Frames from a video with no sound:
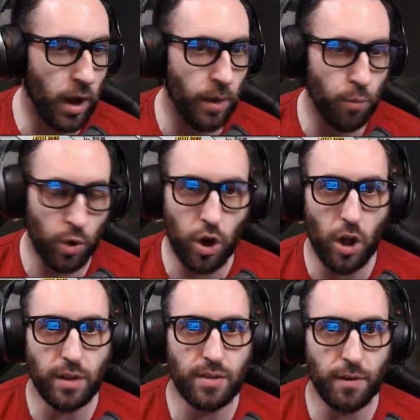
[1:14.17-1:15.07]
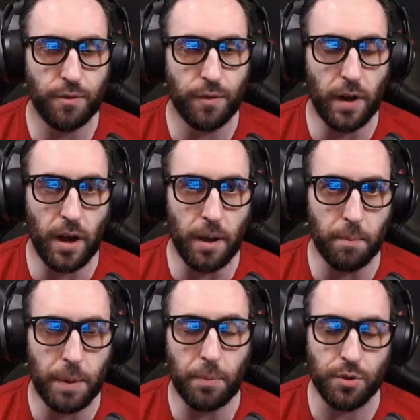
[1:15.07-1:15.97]
regardless of
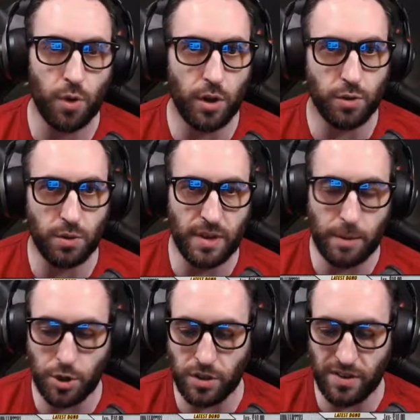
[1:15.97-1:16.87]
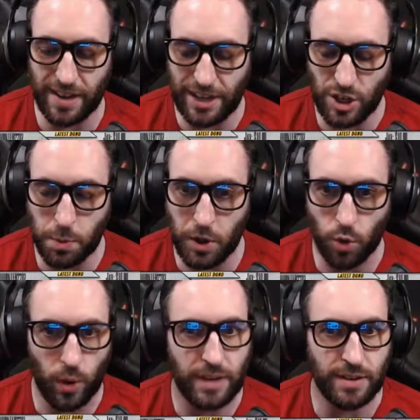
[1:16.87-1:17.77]
people's thoughts or receptions. Like, it's just been
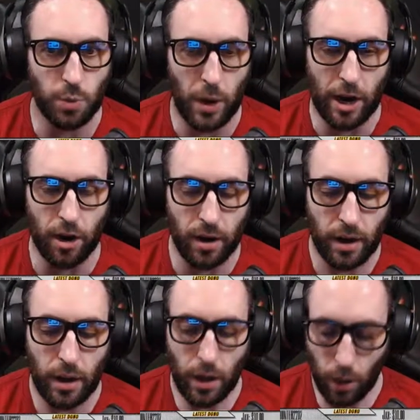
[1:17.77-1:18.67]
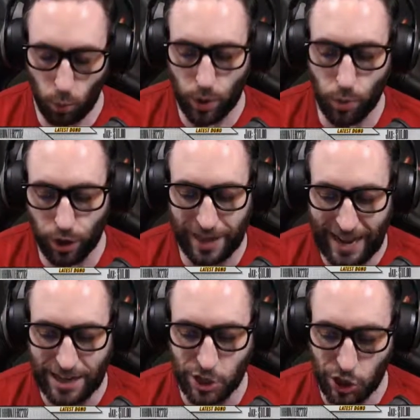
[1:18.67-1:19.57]
crazy where we were
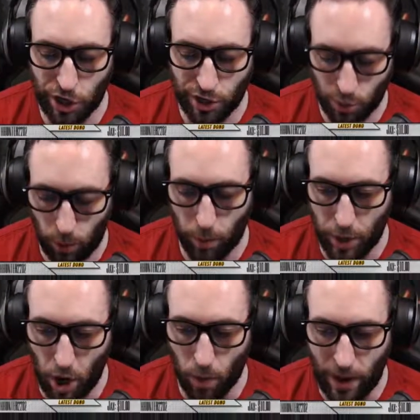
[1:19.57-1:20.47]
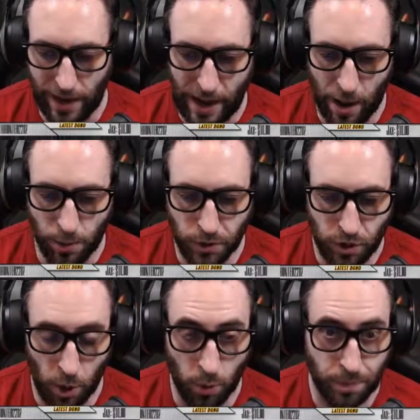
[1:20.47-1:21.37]
last year to where we are right now.
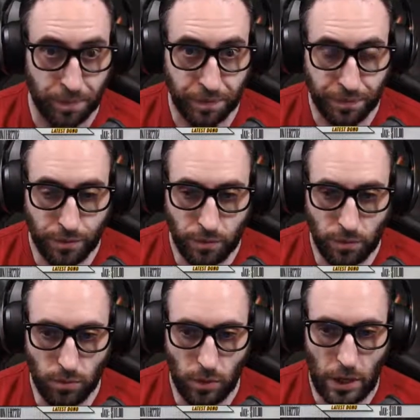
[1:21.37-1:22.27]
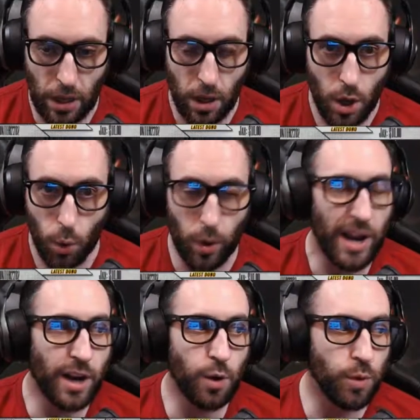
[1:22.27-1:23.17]
So we're
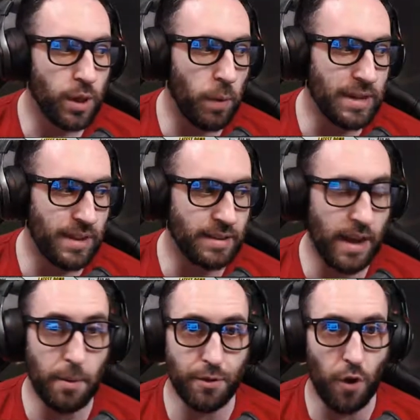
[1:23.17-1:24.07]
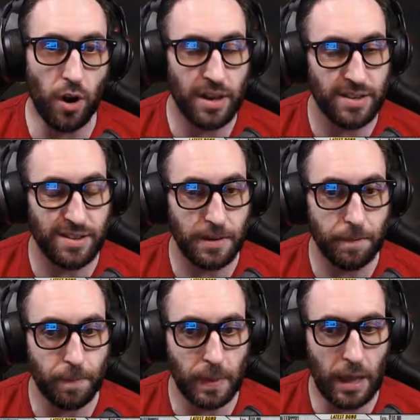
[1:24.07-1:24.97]
not going to really waste any time as far as
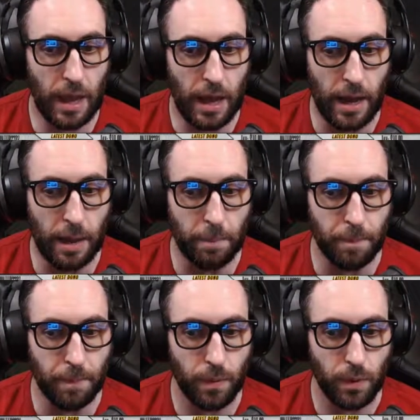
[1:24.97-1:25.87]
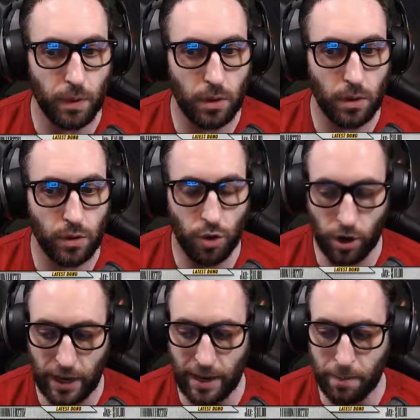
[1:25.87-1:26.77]

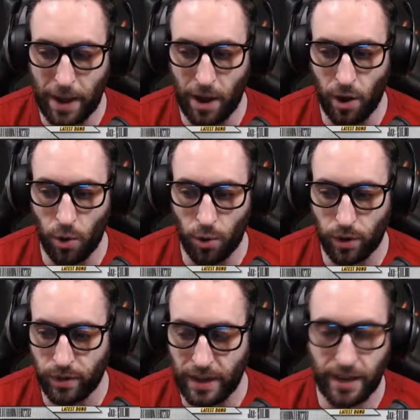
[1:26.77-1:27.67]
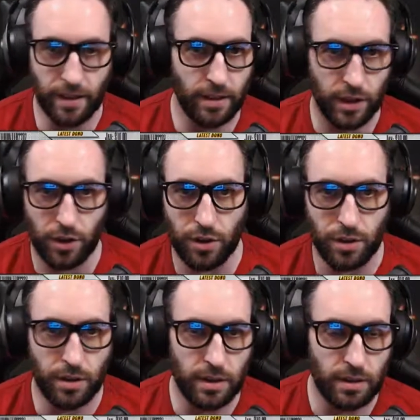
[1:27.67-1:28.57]
talking about the little